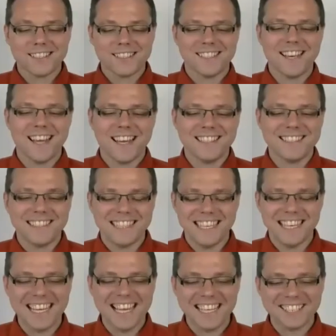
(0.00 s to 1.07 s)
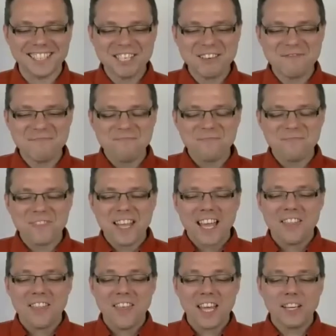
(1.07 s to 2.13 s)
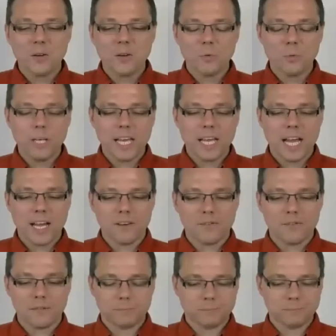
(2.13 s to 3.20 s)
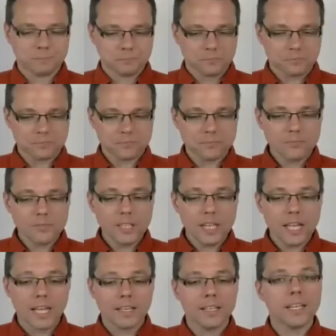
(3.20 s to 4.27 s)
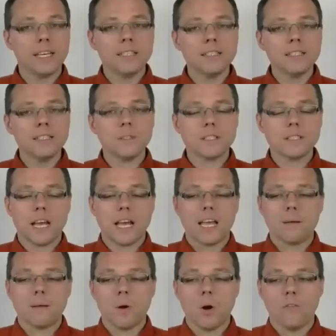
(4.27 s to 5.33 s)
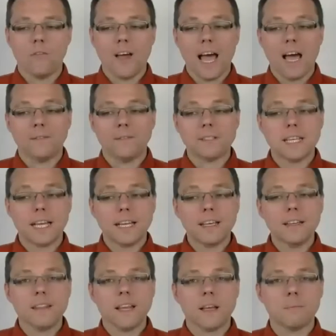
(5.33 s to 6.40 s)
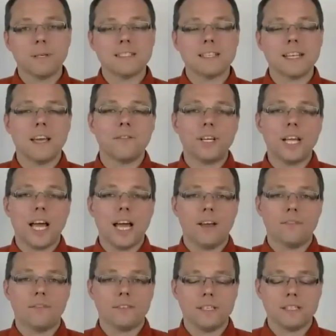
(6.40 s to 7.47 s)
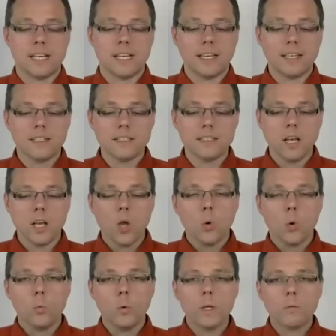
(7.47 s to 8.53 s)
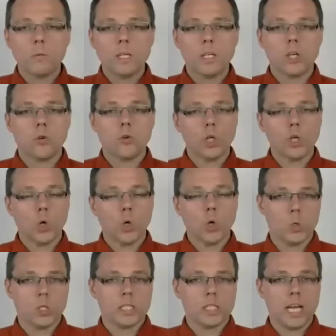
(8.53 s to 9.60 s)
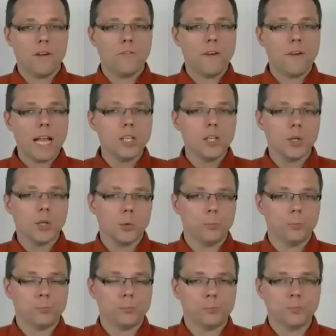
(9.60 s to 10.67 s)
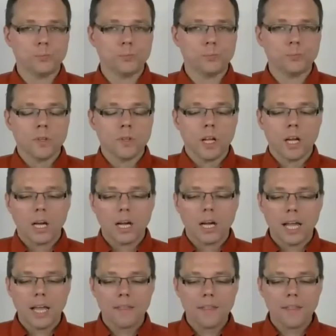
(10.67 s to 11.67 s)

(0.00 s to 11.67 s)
nicely again. Then we have an interval time of half a second. That means every half a second we will record a value. And